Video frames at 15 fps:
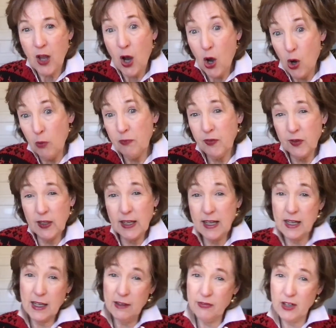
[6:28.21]

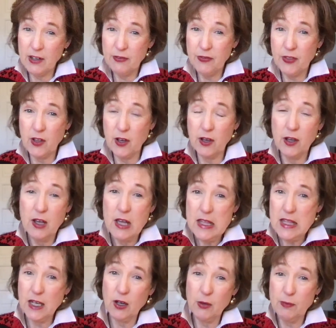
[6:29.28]
Hopefully, even if the
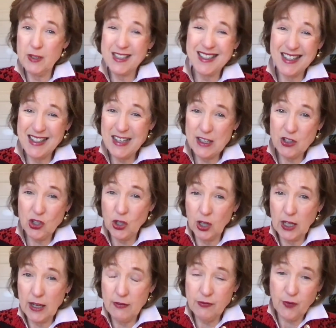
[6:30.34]
therapist
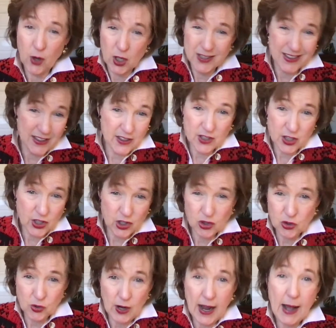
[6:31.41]
initially falls into the
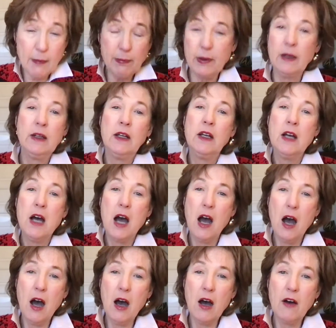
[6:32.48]
trap
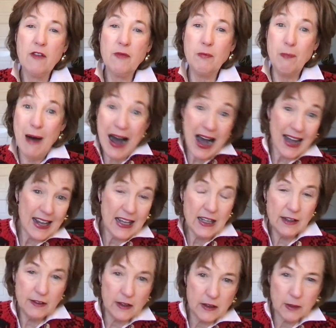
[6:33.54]
of
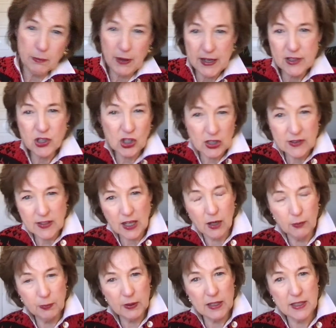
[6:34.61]
buying that the patient is
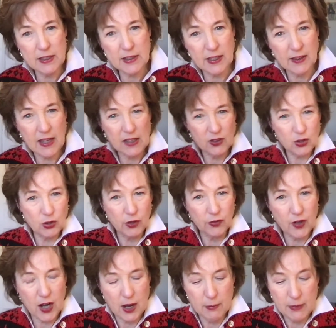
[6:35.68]
helpless and they sort
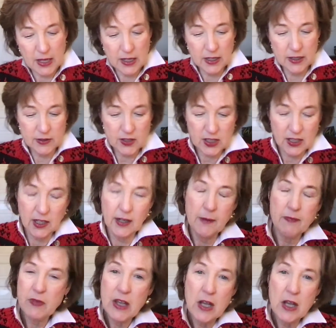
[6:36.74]
of come in as the